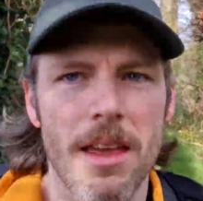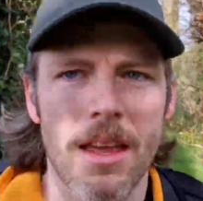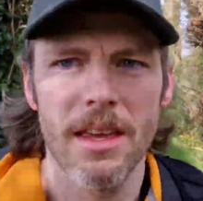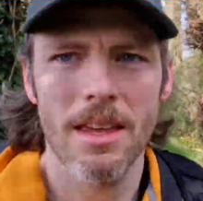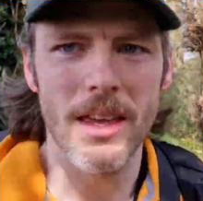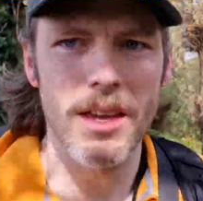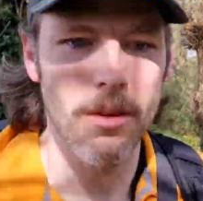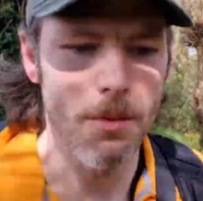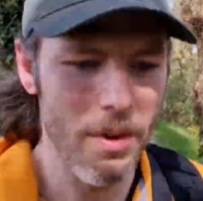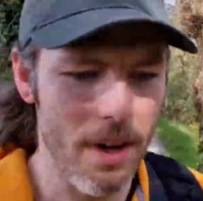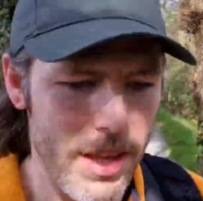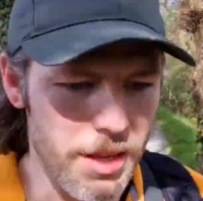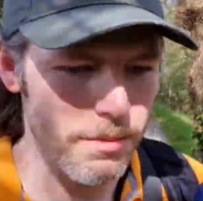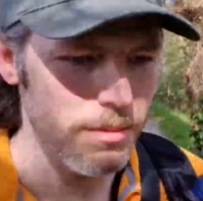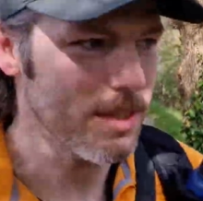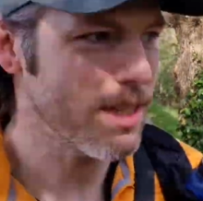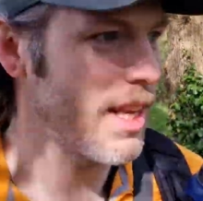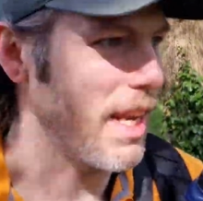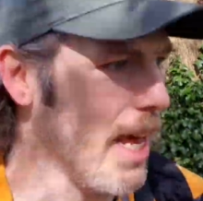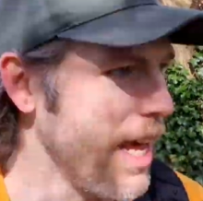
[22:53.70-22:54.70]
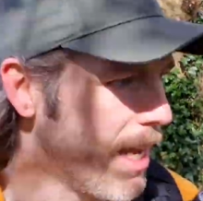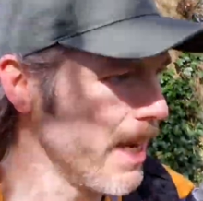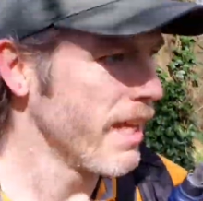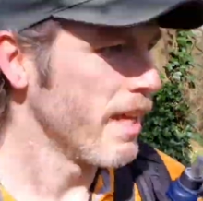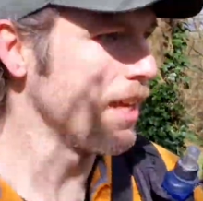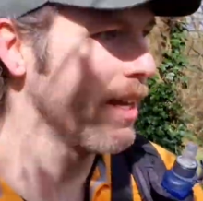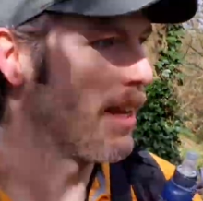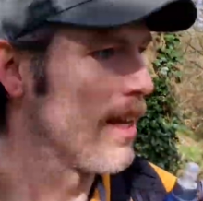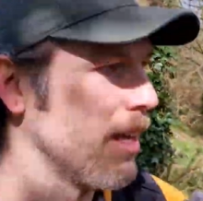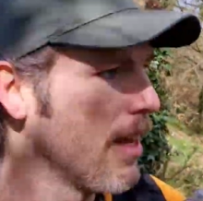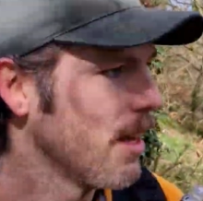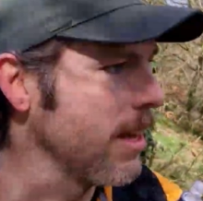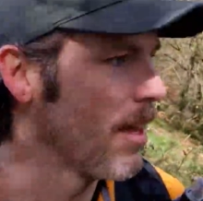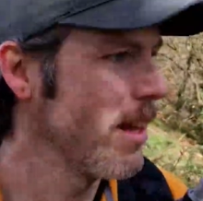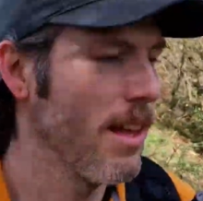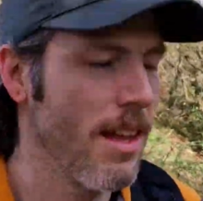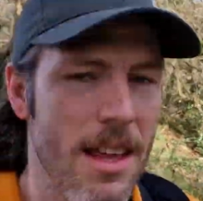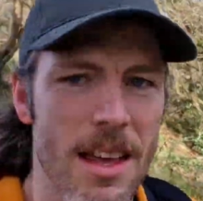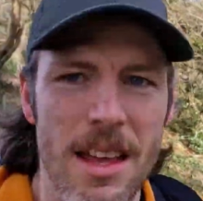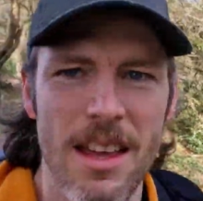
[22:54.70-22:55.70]
King William's Glen,
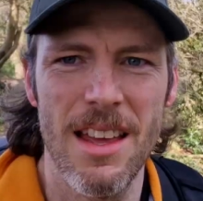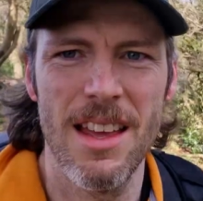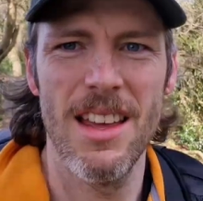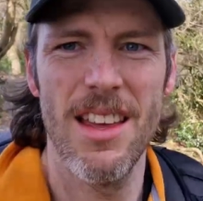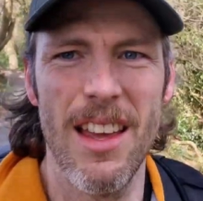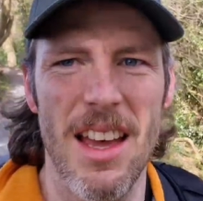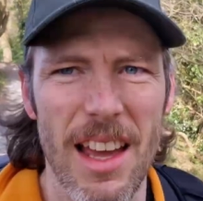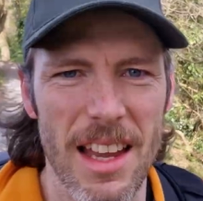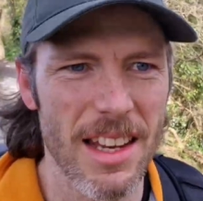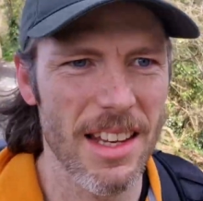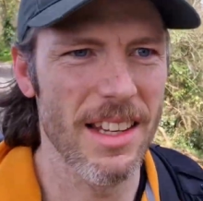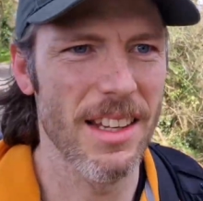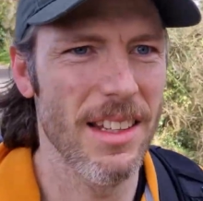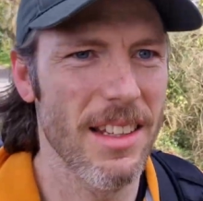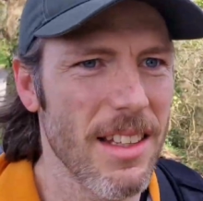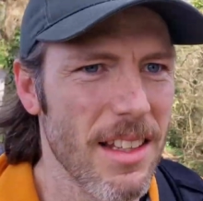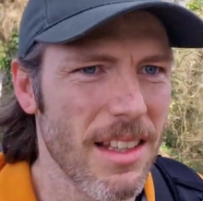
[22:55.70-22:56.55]
and